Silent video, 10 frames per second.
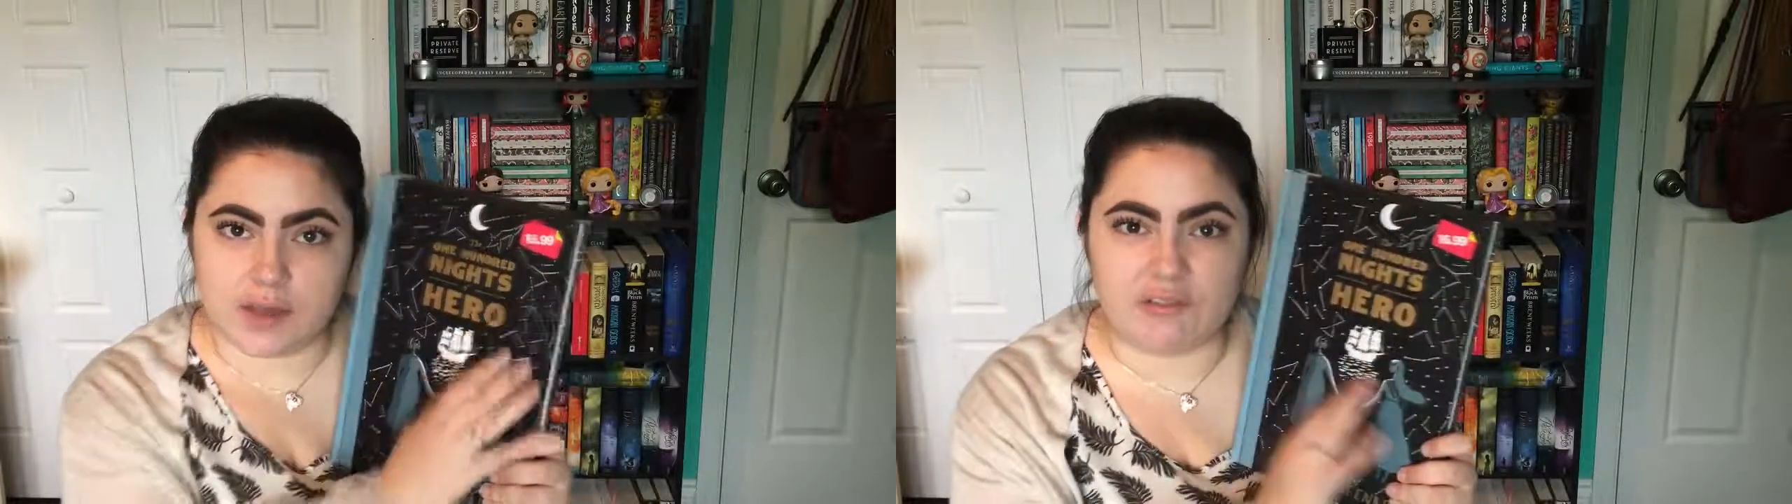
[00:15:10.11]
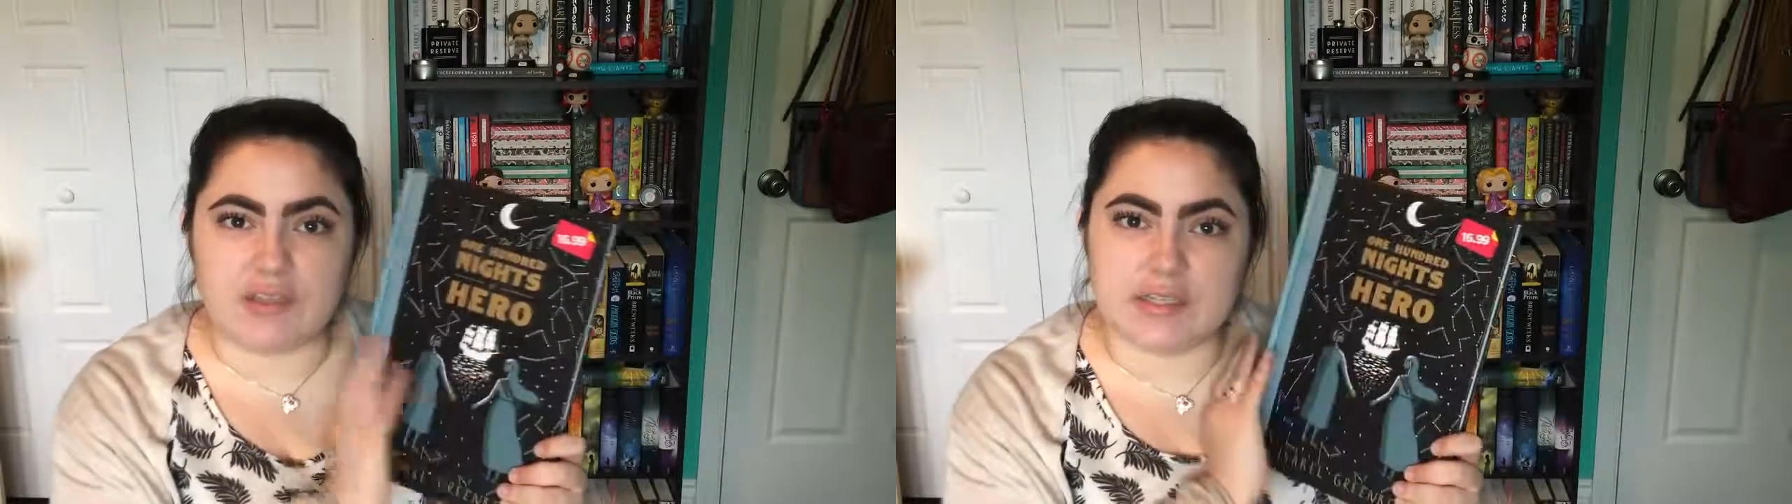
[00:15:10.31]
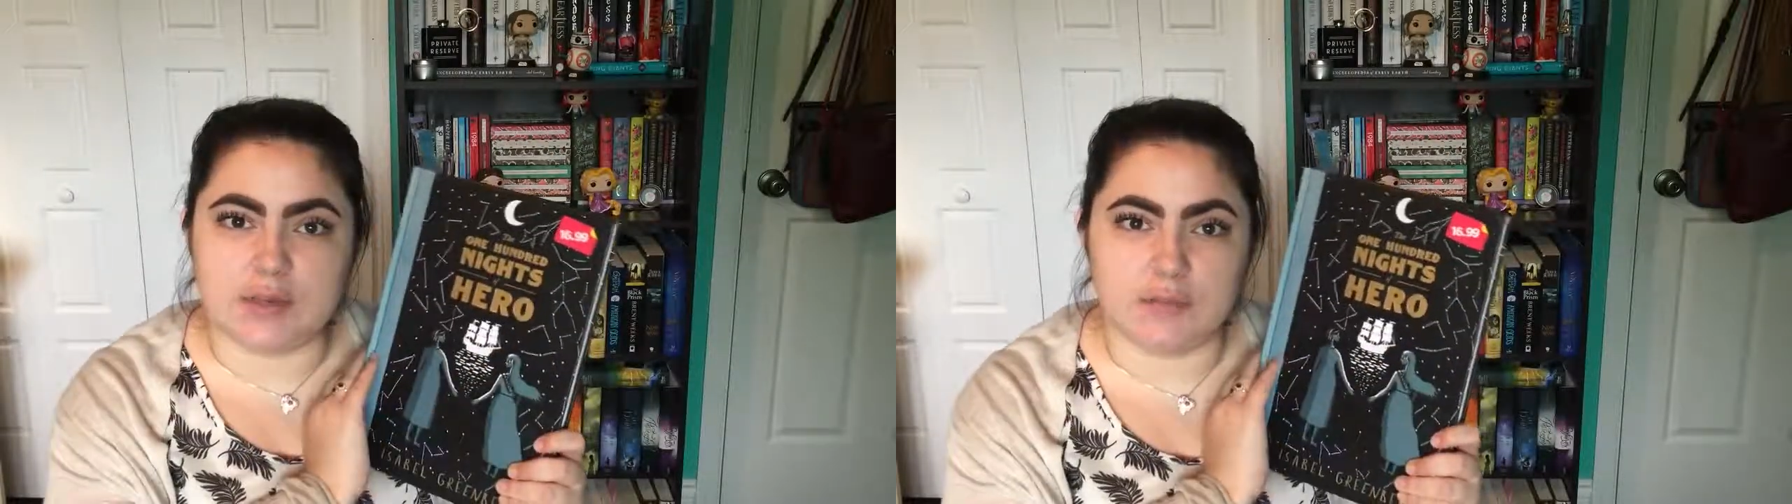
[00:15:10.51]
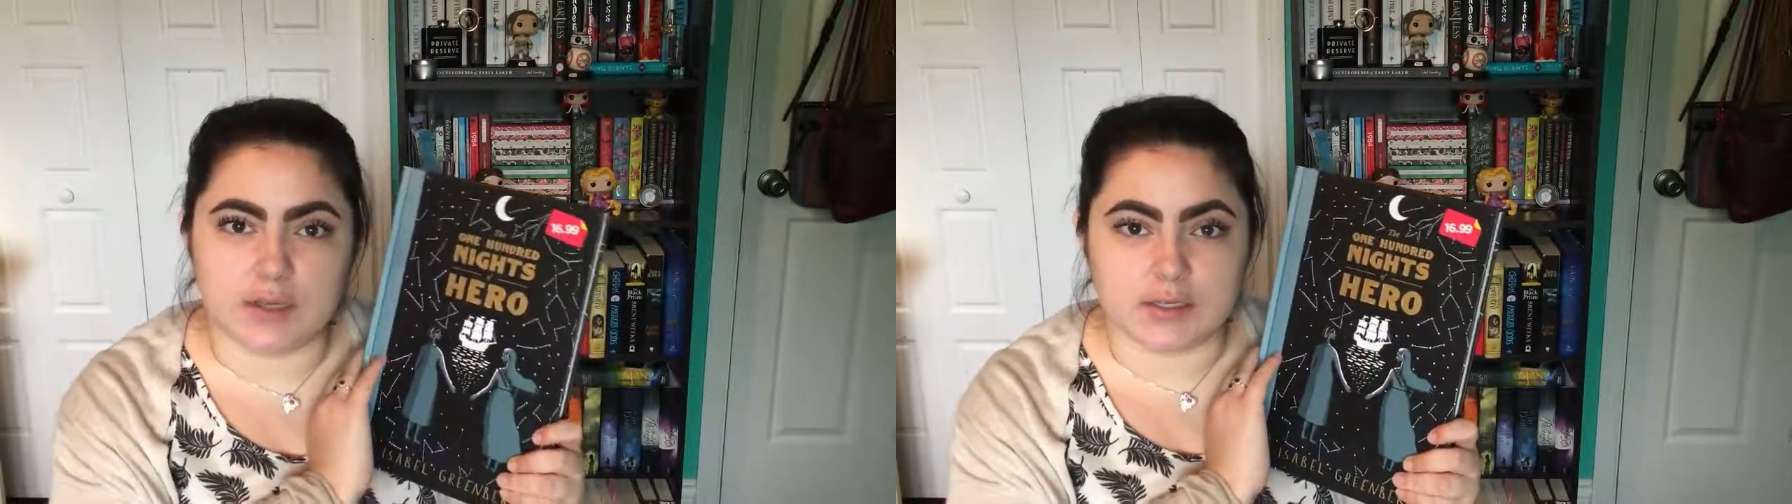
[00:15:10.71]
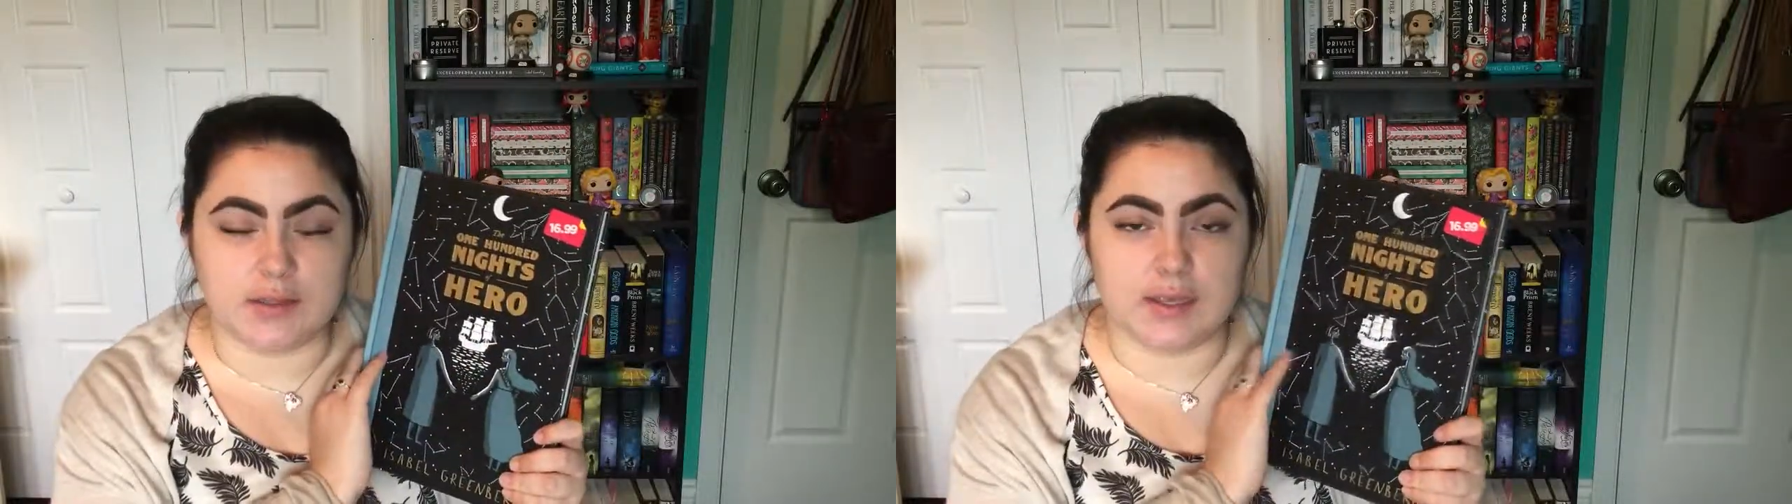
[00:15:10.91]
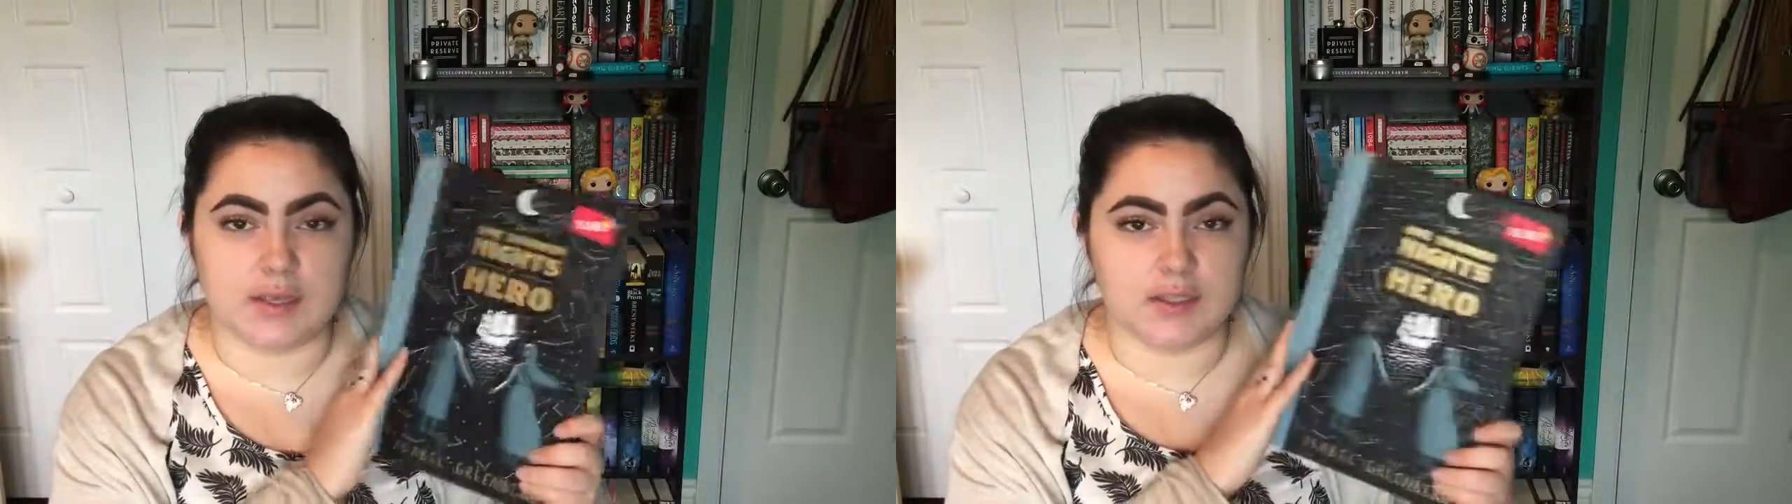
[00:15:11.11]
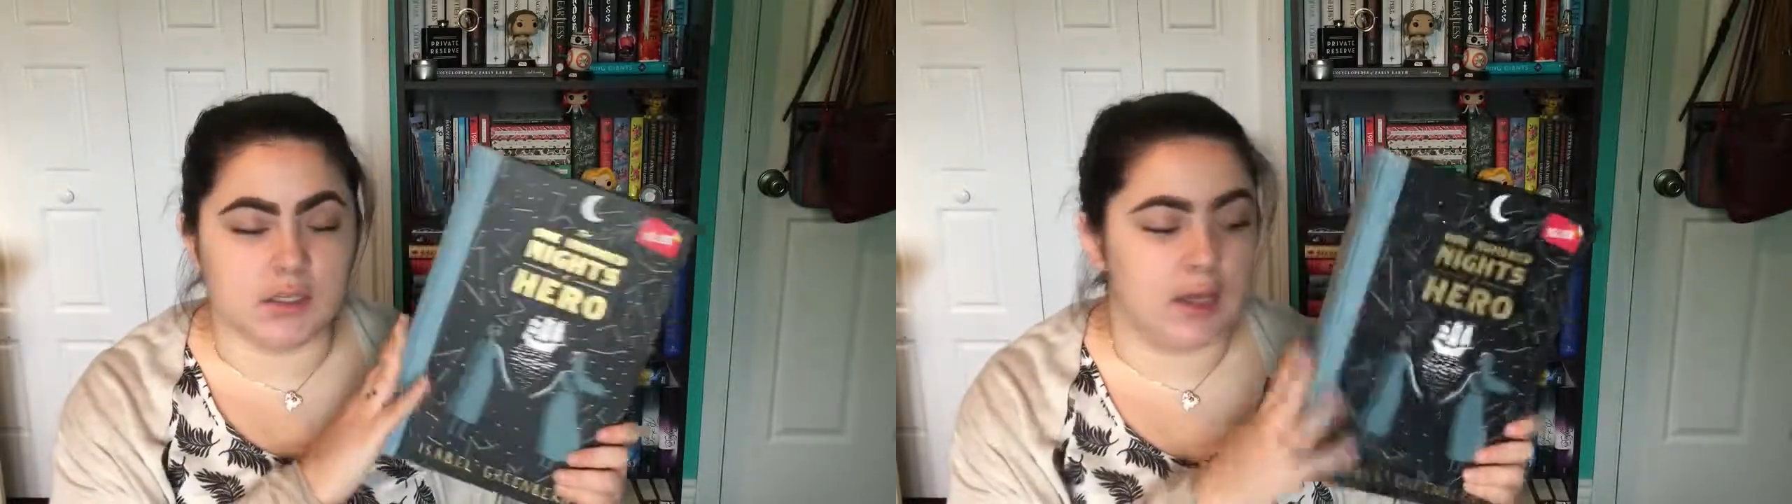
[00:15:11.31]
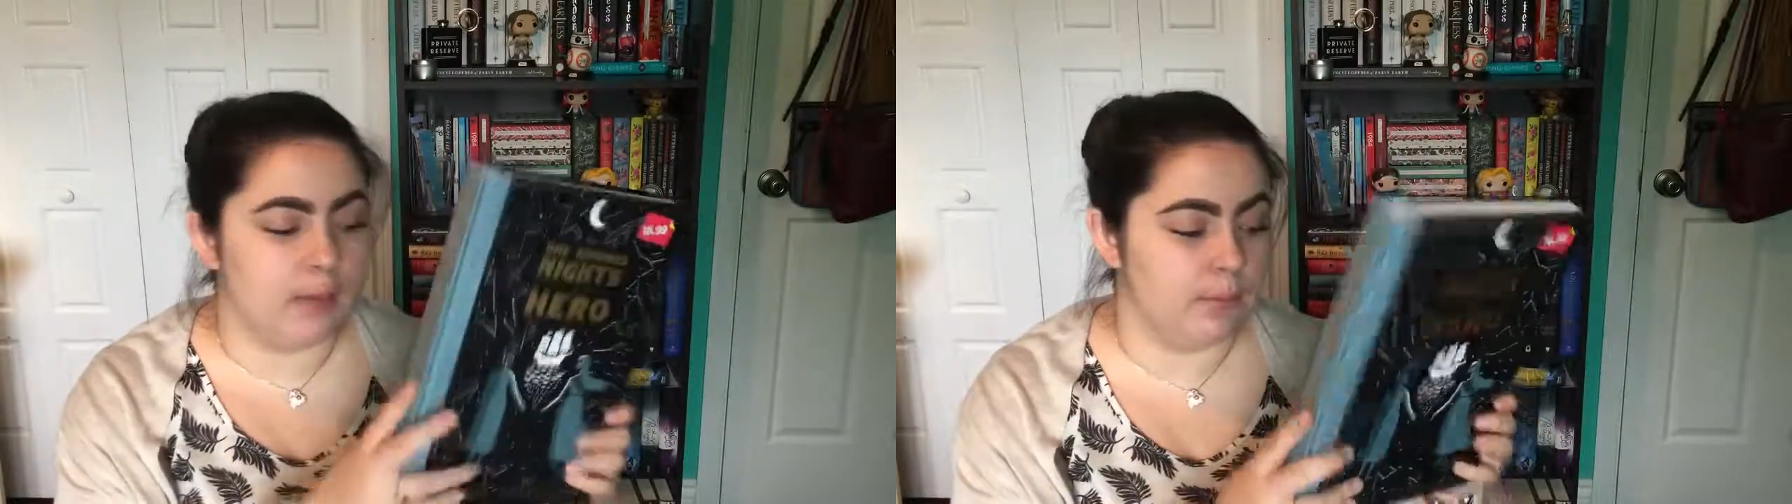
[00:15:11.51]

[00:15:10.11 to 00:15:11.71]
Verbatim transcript: 17 bucks and think it's a lot,